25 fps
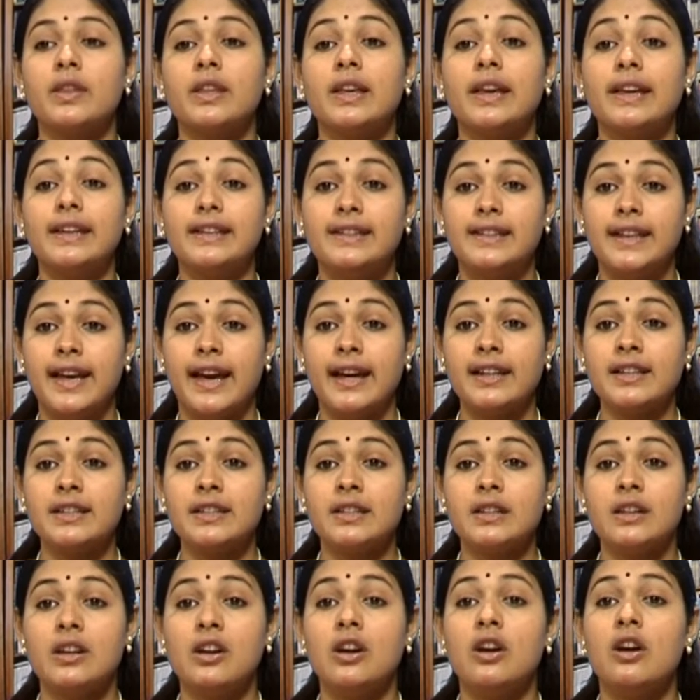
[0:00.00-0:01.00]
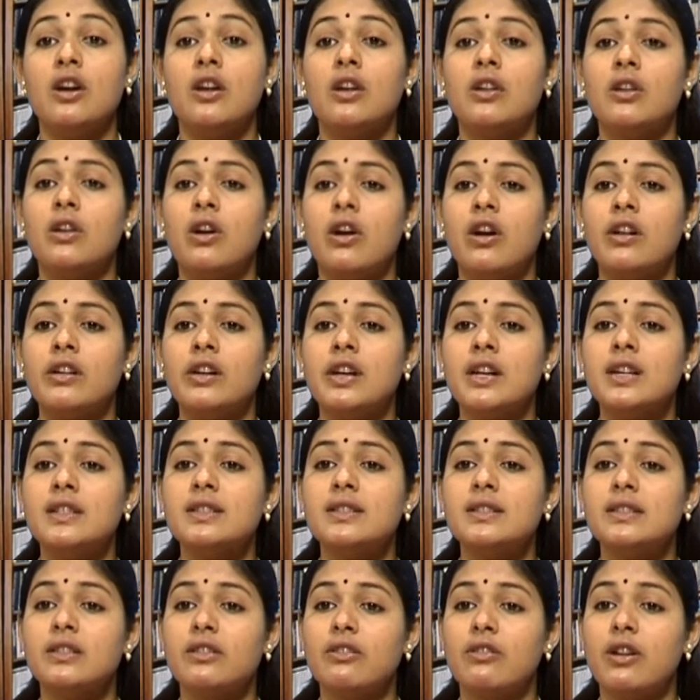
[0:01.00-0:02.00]
Yet, Laura's
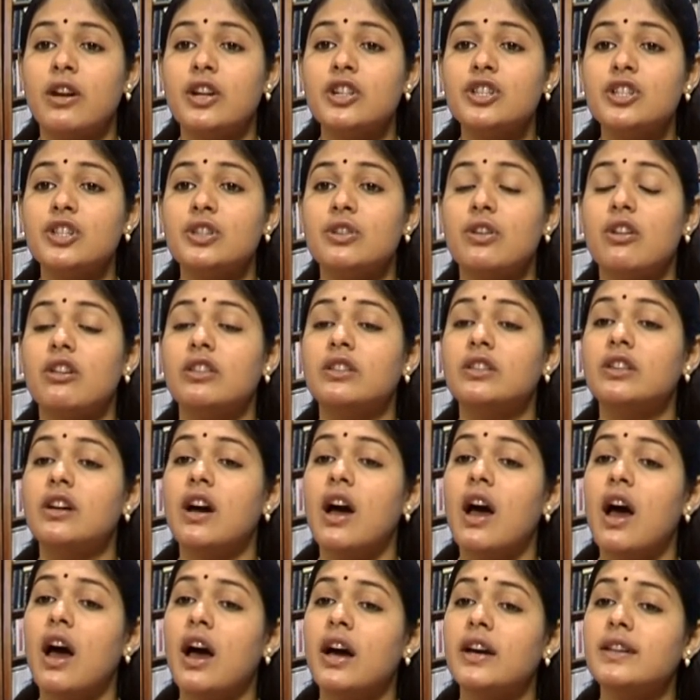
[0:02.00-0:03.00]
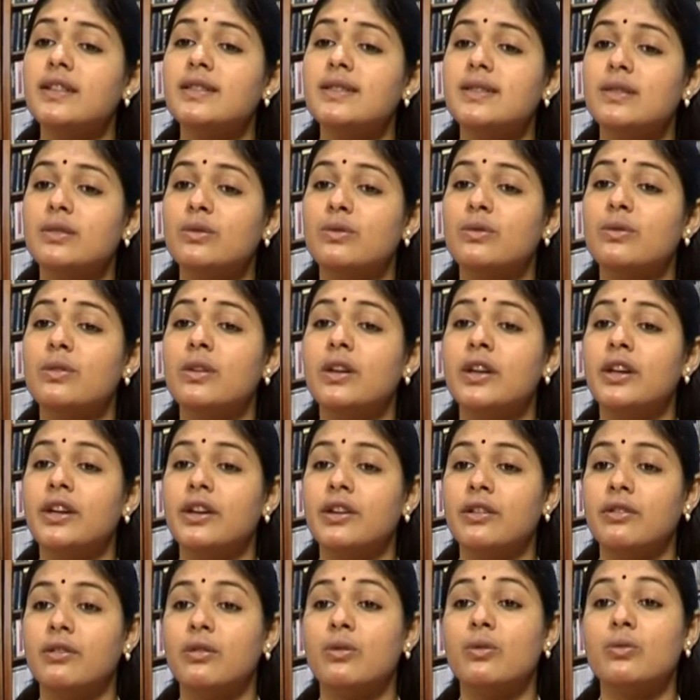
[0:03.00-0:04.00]
crush on the high school
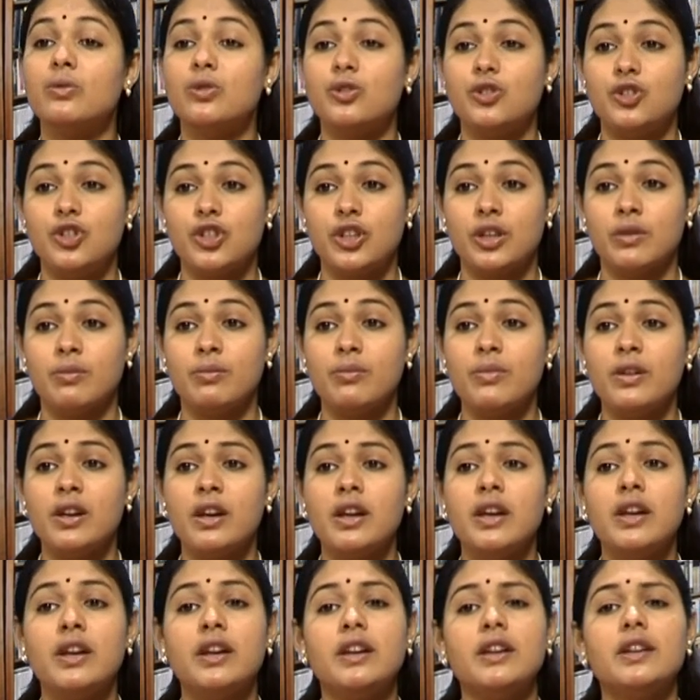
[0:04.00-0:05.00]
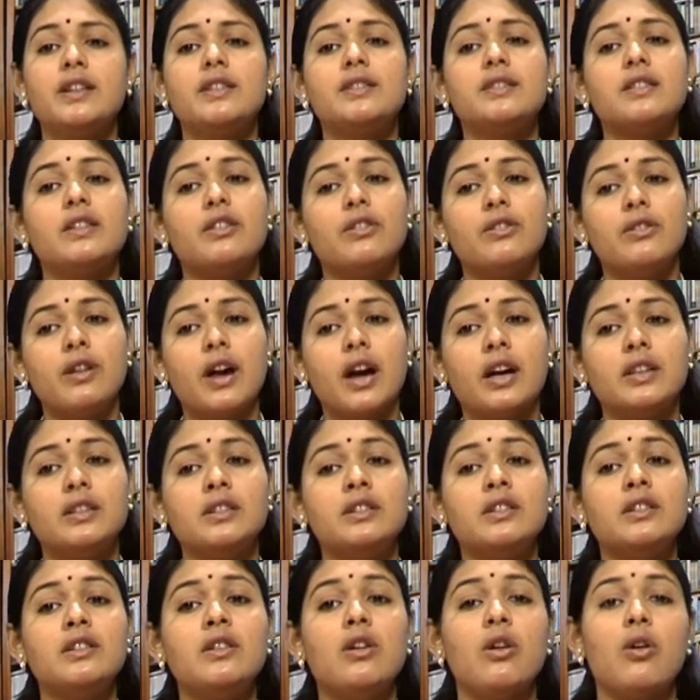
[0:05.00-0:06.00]
hero Jim is a
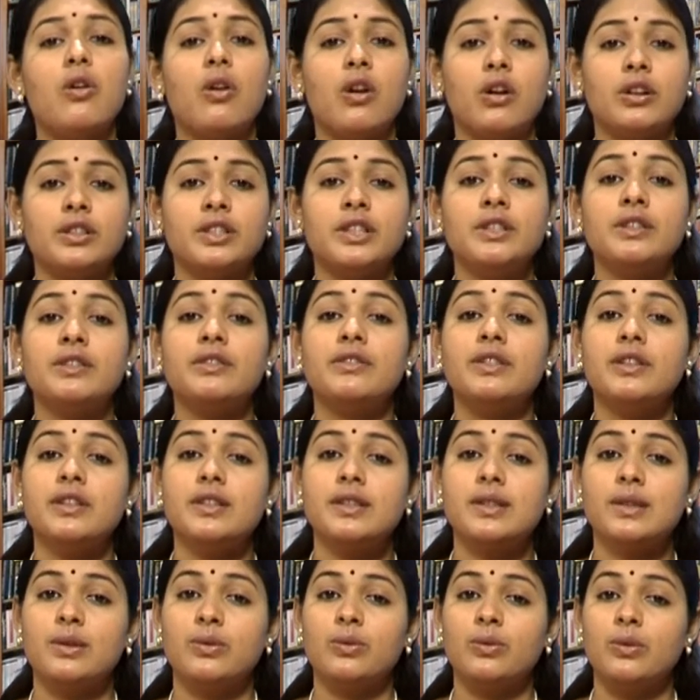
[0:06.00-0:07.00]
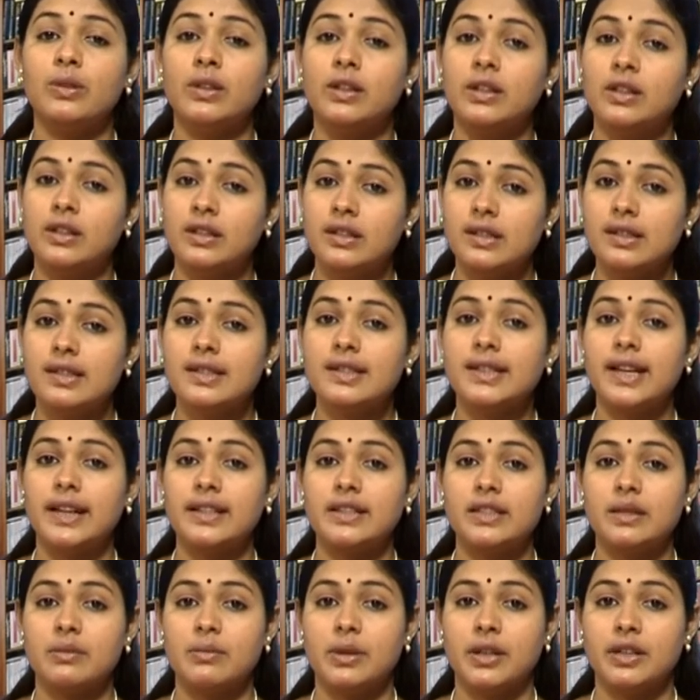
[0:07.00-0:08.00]
rather ordinary schoolgirl
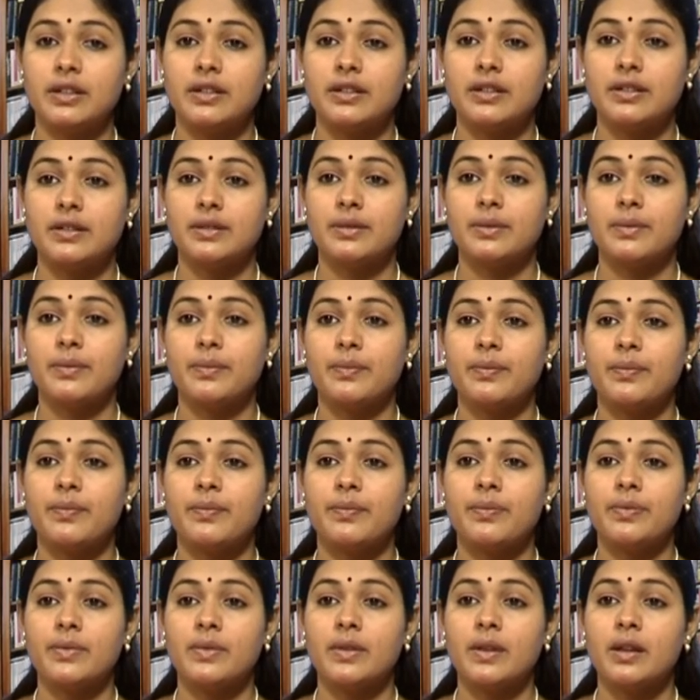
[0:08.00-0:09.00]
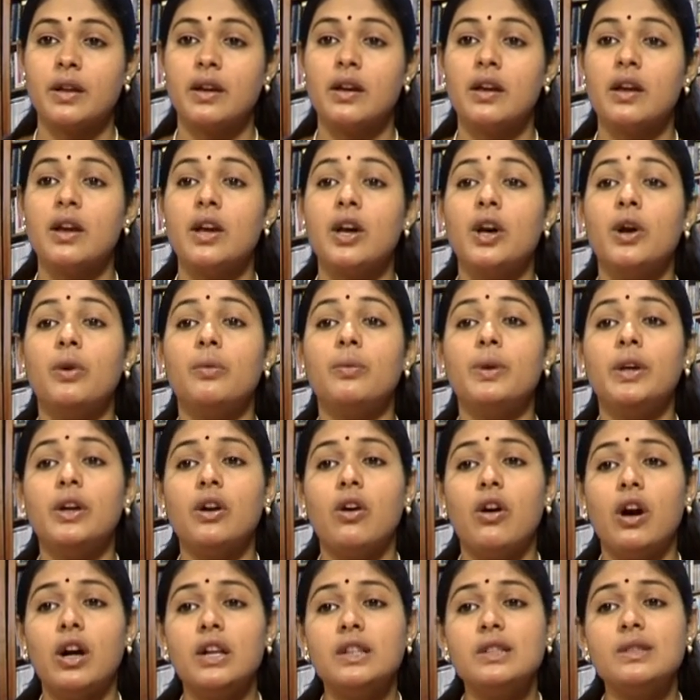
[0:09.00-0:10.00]
sentiment. We
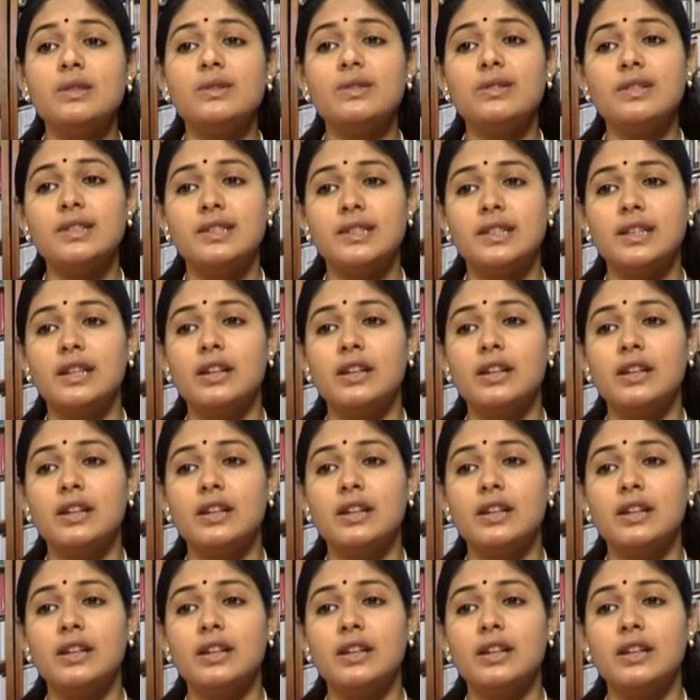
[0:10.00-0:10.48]
also see